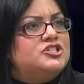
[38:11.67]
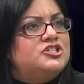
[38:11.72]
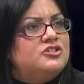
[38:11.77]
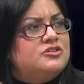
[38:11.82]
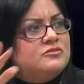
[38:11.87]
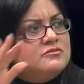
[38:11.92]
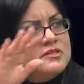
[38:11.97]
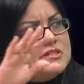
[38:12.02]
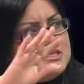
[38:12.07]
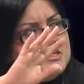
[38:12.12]
You
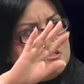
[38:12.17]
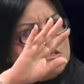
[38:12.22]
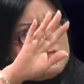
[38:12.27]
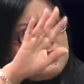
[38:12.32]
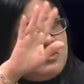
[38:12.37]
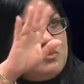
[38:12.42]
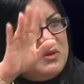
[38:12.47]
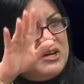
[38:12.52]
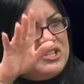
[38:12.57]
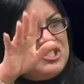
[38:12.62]
don't see
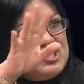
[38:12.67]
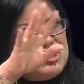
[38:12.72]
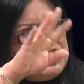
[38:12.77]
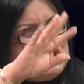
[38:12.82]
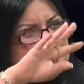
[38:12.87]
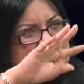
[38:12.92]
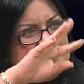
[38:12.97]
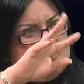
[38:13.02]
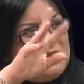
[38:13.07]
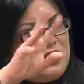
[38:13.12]
so
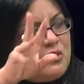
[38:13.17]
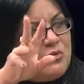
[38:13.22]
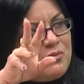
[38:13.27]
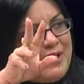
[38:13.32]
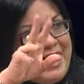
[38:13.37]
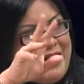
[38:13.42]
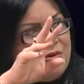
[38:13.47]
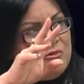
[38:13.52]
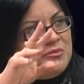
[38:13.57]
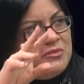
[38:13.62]
much
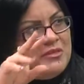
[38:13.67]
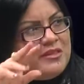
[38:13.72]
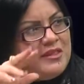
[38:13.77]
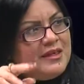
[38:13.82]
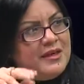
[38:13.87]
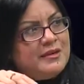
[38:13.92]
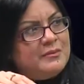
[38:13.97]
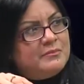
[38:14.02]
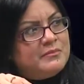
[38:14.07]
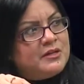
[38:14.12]
around
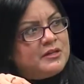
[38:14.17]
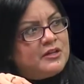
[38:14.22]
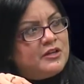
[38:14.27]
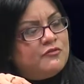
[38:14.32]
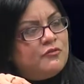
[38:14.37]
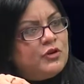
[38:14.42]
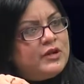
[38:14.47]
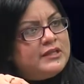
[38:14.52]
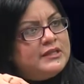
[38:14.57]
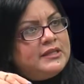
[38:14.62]
them
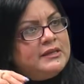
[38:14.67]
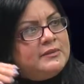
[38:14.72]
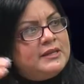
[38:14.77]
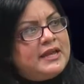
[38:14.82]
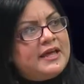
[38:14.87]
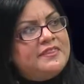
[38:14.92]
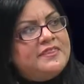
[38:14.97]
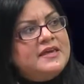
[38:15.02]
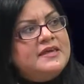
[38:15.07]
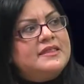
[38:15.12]
clairvoyantly, and
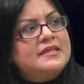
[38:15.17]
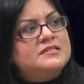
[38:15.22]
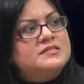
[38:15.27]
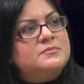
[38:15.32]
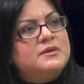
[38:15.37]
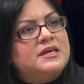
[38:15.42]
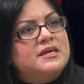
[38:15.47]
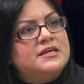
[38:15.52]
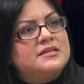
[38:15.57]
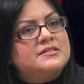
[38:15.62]
I think that's
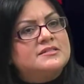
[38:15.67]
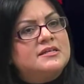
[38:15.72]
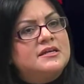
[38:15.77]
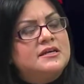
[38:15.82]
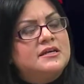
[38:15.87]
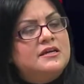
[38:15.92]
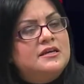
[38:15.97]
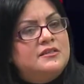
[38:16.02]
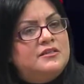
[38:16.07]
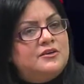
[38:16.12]
because
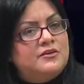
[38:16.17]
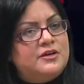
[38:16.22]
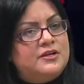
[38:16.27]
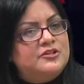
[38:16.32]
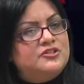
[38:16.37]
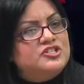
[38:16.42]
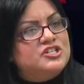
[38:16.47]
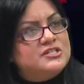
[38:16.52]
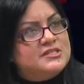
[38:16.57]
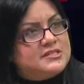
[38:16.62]
their
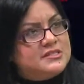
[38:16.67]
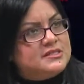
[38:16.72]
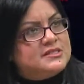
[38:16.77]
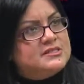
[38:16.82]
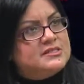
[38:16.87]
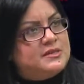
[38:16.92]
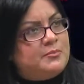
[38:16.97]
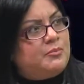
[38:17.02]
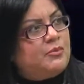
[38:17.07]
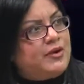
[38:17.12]
energy is
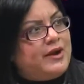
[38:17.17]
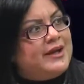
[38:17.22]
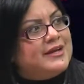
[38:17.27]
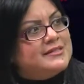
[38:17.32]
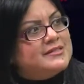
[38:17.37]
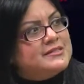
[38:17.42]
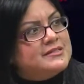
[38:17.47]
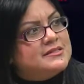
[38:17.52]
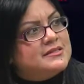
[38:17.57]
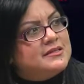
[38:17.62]

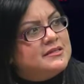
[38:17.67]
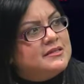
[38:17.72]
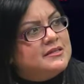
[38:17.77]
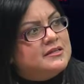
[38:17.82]
suppressed.